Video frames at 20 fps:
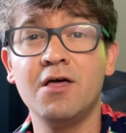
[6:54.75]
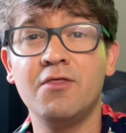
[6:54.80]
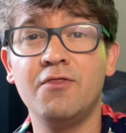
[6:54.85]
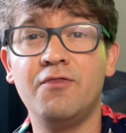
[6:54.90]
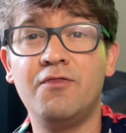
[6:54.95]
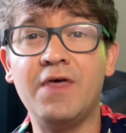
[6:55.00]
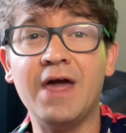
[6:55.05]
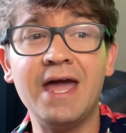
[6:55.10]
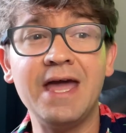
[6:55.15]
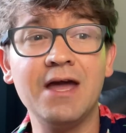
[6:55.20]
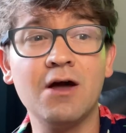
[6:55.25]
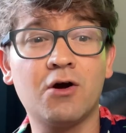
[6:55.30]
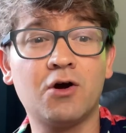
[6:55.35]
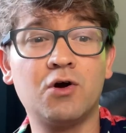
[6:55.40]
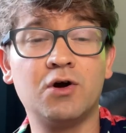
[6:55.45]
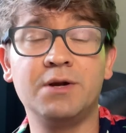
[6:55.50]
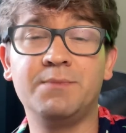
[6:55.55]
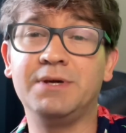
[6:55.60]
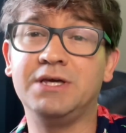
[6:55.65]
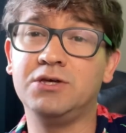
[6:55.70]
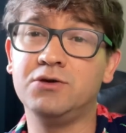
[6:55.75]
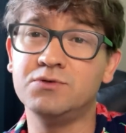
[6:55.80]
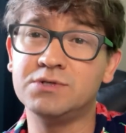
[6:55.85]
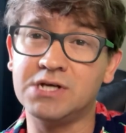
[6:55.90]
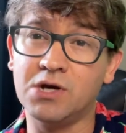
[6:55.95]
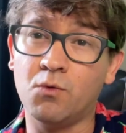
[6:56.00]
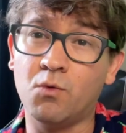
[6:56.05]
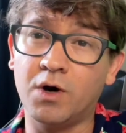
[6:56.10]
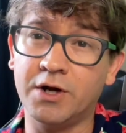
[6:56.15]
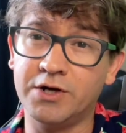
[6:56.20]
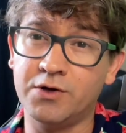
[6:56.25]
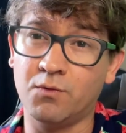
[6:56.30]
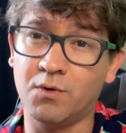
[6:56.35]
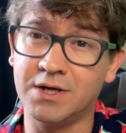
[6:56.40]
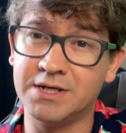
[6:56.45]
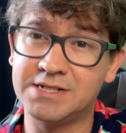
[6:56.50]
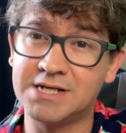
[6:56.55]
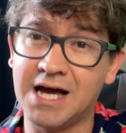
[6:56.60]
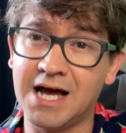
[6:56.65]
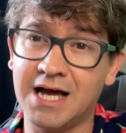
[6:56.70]
They are going to be using
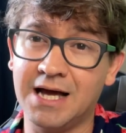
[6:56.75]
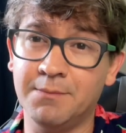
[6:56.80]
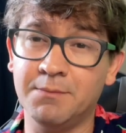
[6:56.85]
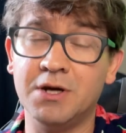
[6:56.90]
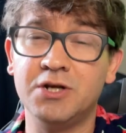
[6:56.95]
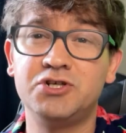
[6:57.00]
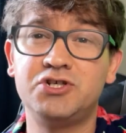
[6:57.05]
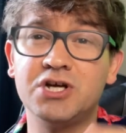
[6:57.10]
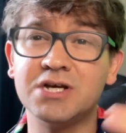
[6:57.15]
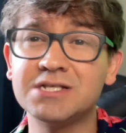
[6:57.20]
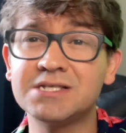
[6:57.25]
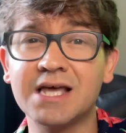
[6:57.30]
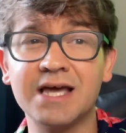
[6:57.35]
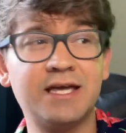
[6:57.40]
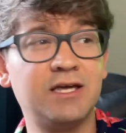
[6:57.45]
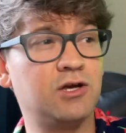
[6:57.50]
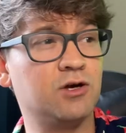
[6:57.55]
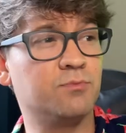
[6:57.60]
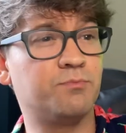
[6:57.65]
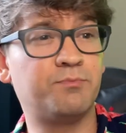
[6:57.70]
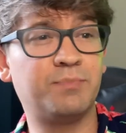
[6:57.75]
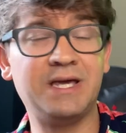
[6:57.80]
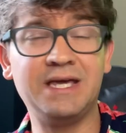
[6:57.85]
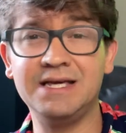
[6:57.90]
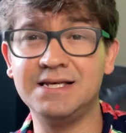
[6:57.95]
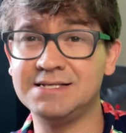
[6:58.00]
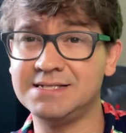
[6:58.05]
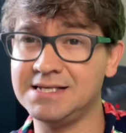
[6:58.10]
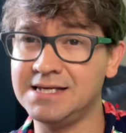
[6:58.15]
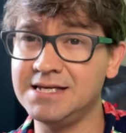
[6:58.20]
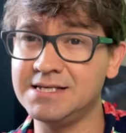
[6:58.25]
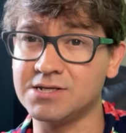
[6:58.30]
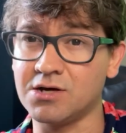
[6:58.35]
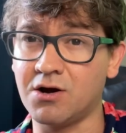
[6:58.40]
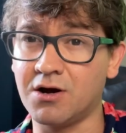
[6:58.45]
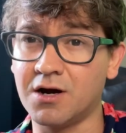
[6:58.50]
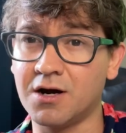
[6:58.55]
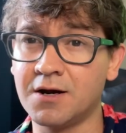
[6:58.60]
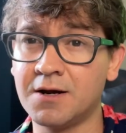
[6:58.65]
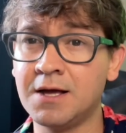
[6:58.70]
one-to-one time, just like your PCs
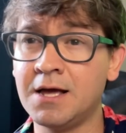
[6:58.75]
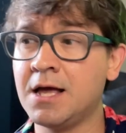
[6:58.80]
are.